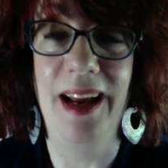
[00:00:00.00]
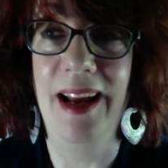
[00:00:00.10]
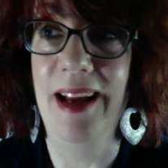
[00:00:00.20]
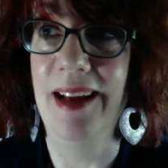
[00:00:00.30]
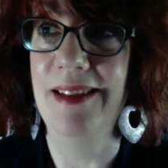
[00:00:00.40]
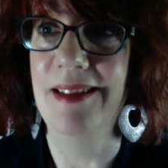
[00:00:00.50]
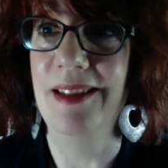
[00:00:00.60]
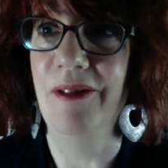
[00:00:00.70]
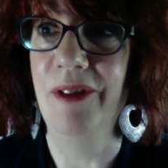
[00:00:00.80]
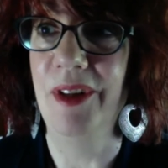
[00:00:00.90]
And
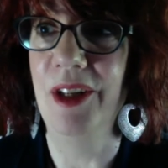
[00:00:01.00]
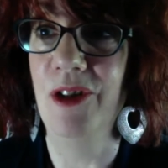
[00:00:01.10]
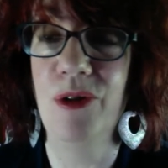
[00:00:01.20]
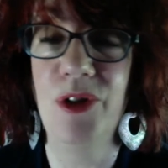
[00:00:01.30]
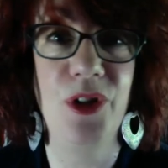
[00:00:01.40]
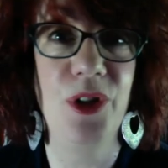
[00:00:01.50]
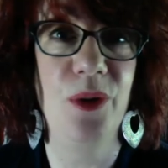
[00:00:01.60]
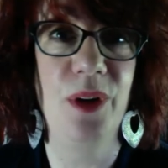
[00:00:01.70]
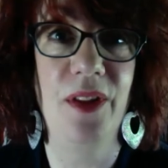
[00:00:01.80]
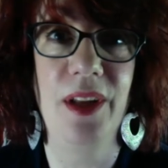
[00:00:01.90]
if it interests you,
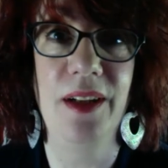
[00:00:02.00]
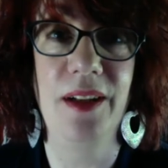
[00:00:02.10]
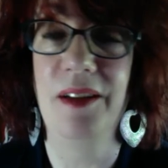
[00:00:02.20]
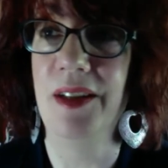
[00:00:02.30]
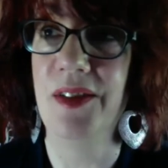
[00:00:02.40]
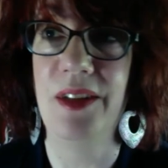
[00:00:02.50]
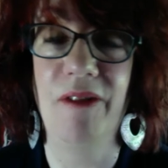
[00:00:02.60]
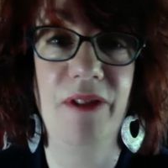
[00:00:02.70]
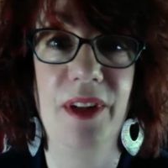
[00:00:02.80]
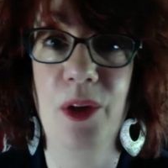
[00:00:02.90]
I think it's
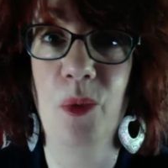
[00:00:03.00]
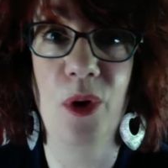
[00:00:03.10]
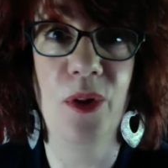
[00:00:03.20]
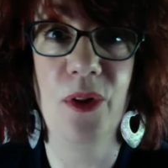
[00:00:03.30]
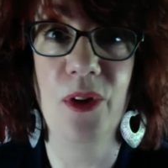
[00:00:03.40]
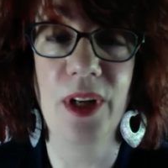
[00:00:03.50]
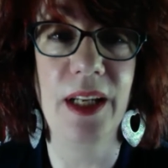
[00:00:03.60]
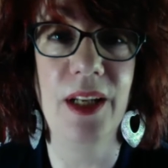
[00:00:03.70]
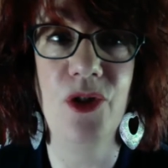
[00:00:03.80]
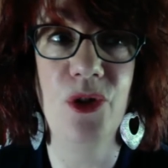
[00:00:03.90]
definitely worth looking
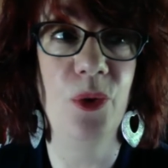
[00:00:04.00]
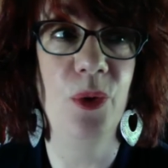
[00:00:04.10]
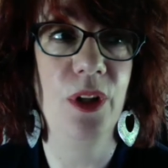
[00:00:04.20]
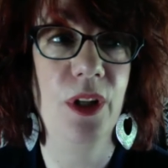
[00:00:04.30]
into,